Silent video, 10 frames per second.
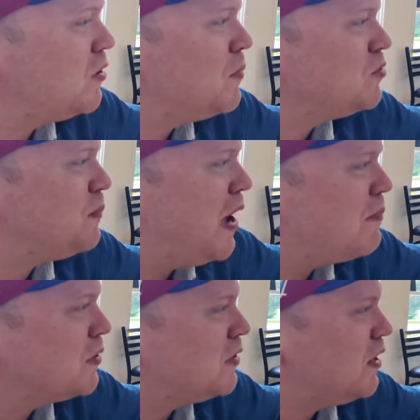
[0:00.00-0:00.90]
are your most
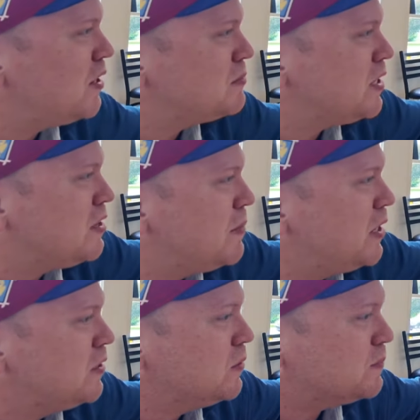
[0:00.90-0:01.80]
popular items on the
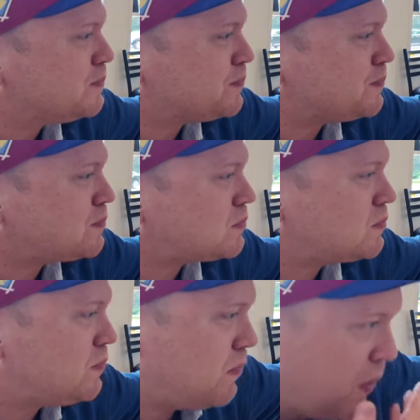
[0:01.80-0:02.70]
menu? Our
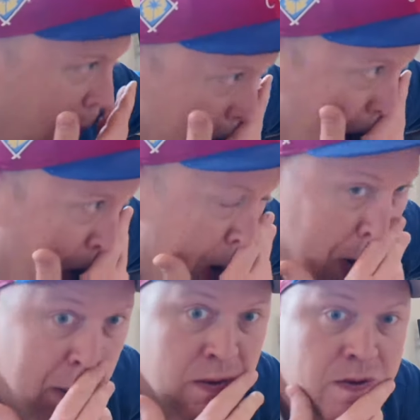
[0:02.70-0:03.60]
stromboli,
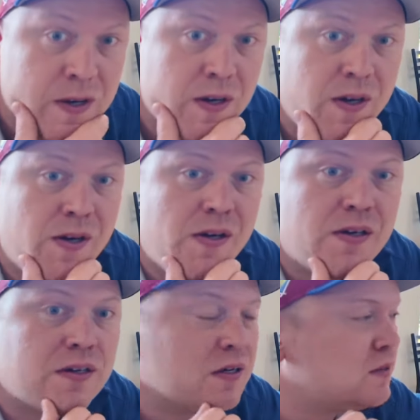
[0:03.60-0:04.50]
you'll see that
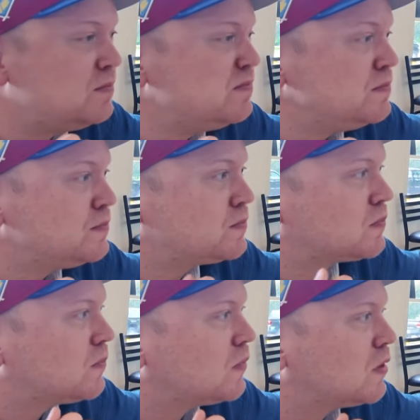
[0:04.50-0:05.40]
later.
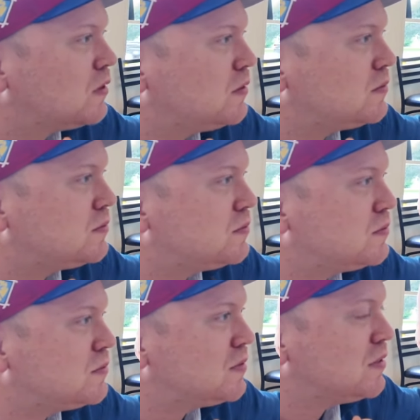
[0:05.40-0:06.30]

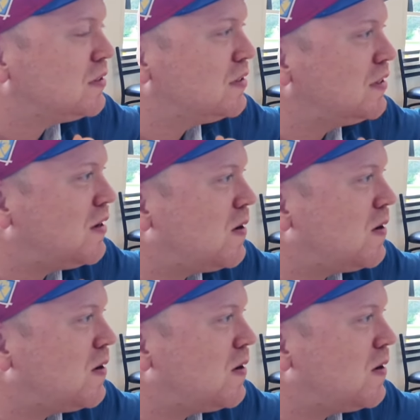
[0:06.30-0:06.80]
Sweet sauce